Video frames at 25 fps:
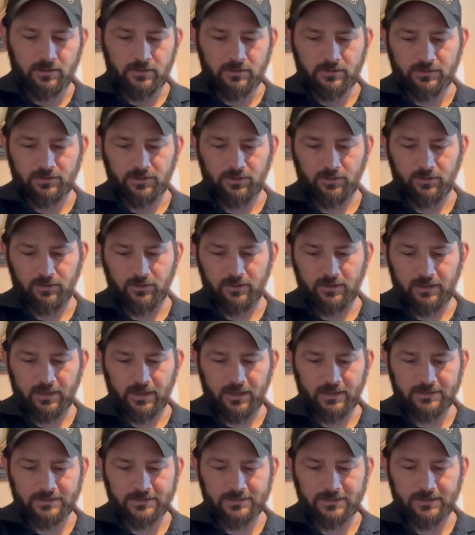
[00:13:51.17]
So you can
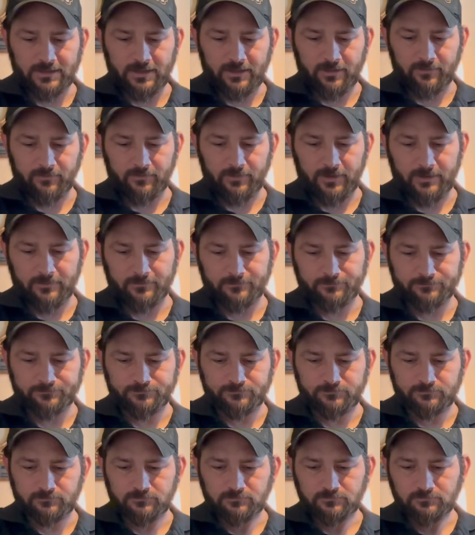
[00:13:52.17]
kind of see that, right?
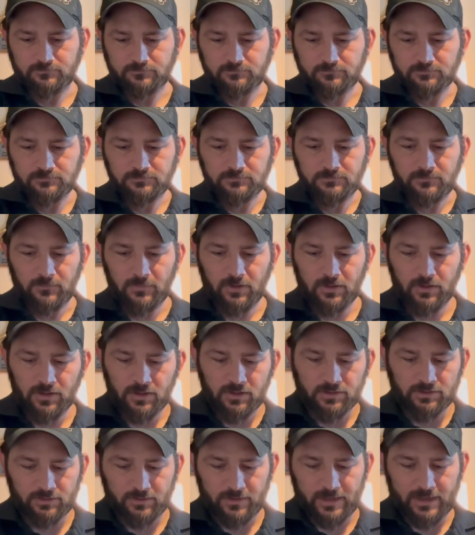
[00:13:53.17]

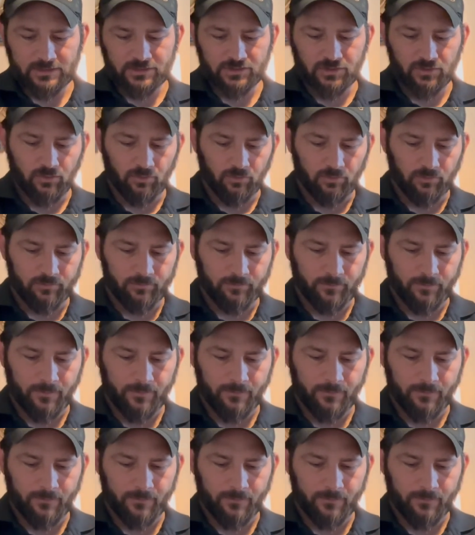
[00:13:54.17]
So that's cool.